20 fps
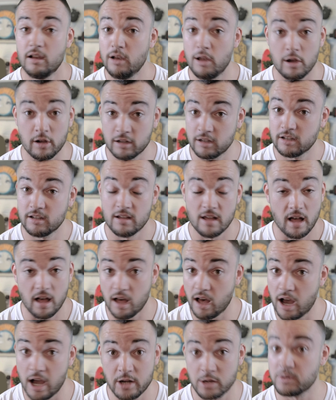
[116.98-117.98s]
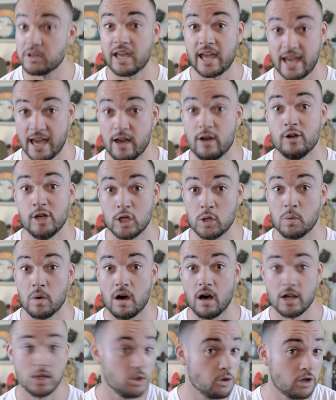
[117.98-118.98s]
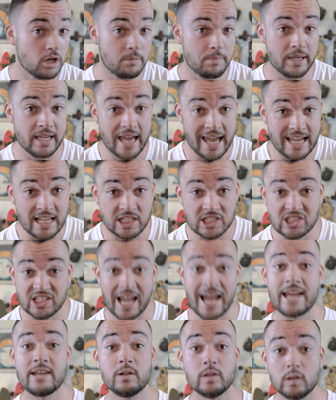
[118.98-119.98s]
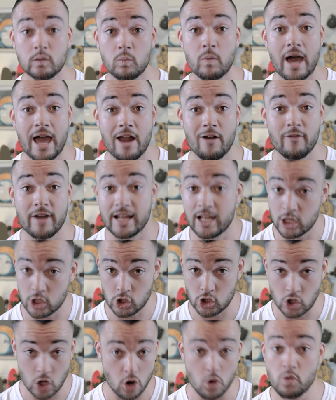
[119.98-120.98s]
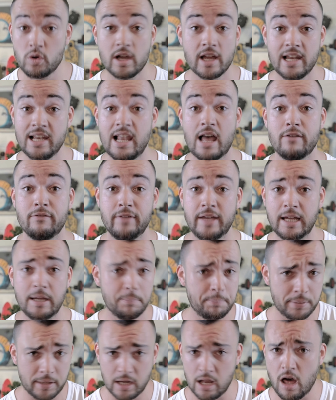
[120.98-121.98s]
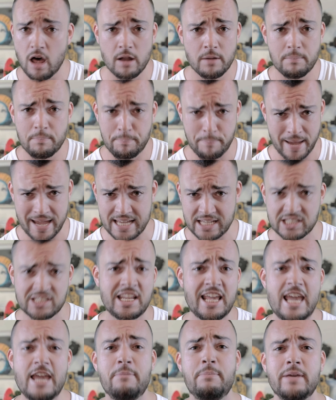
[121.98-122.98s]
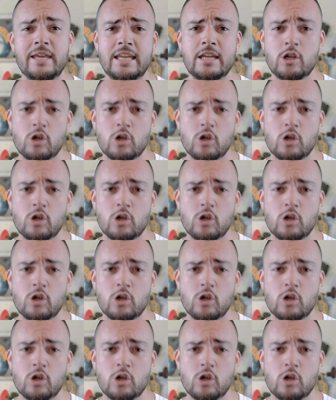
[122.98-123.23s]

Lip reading: Look, I don't care who you are. You could be a sandal-wearing, yoga-loving, plant-based hippie